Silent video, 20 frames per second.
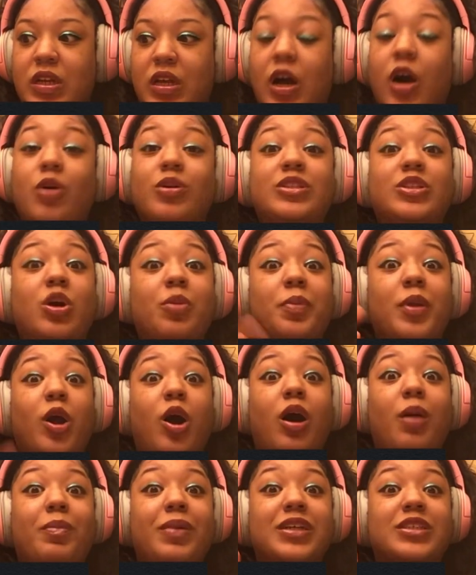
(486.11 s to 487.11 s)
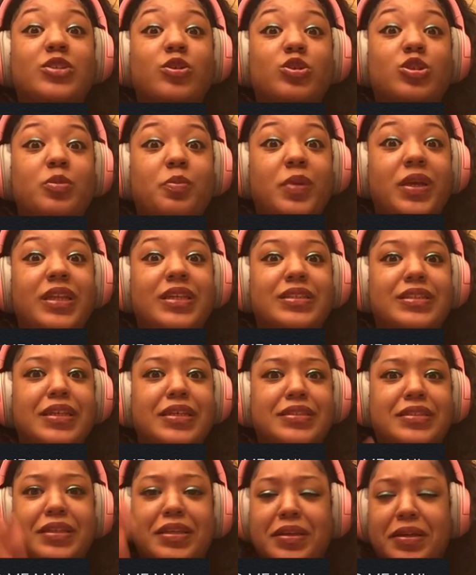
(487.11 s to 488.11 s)
Oh, it's going to be all my social medias
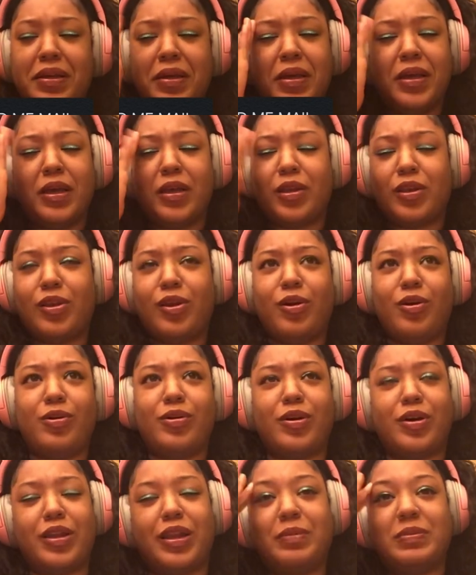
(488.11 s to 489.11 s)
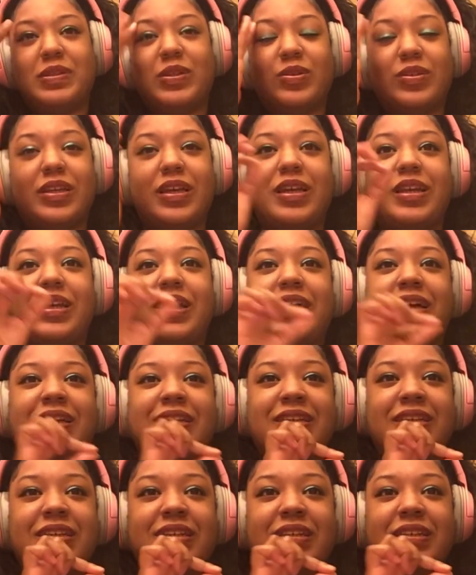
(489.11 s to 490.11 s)
listed. Lord, I'm still thinking of that
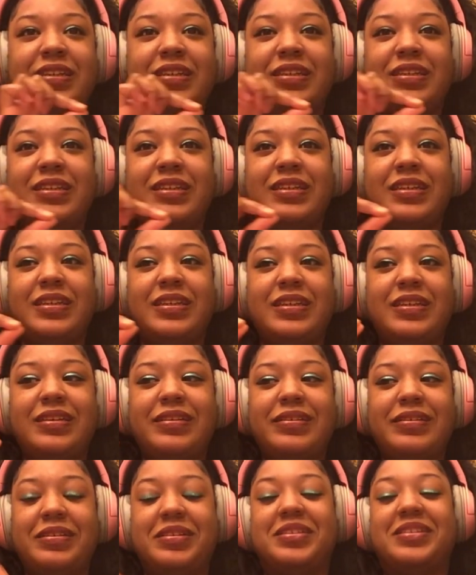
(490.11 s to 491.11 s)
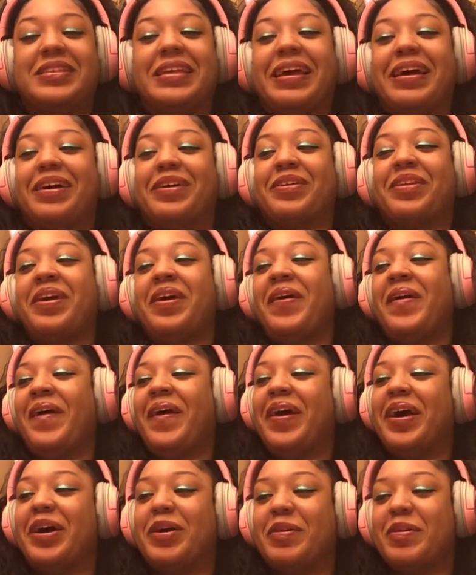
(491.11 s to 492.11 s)
ee sound
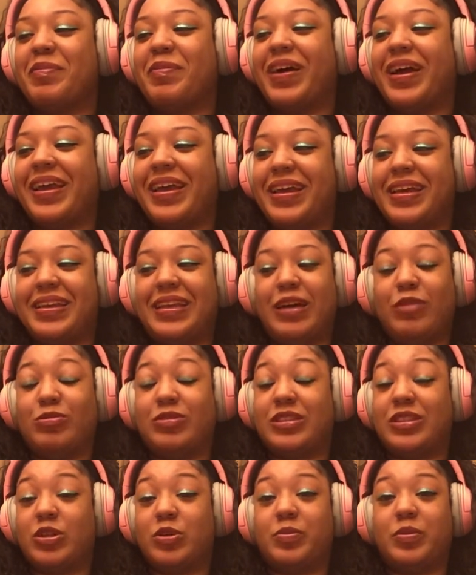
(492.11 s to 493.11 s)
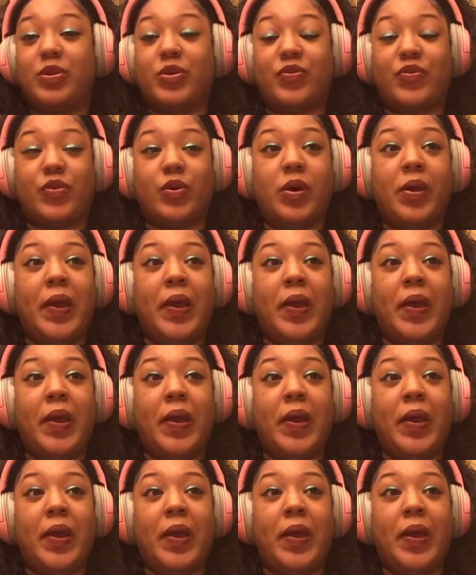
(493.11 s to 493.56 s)
uh, in my head. That was so beautiful.